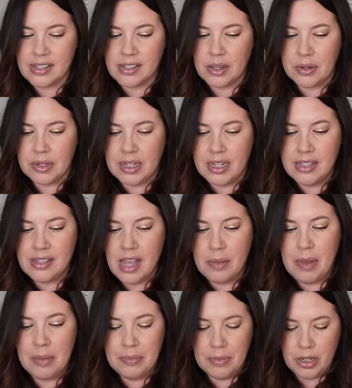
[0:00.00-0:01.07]
So it is M
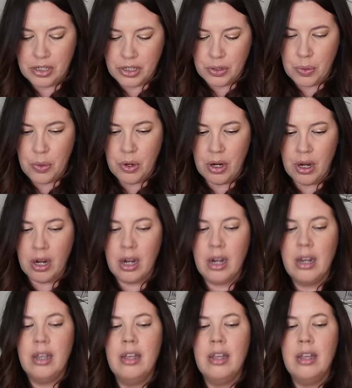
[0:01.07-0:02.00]
M Couture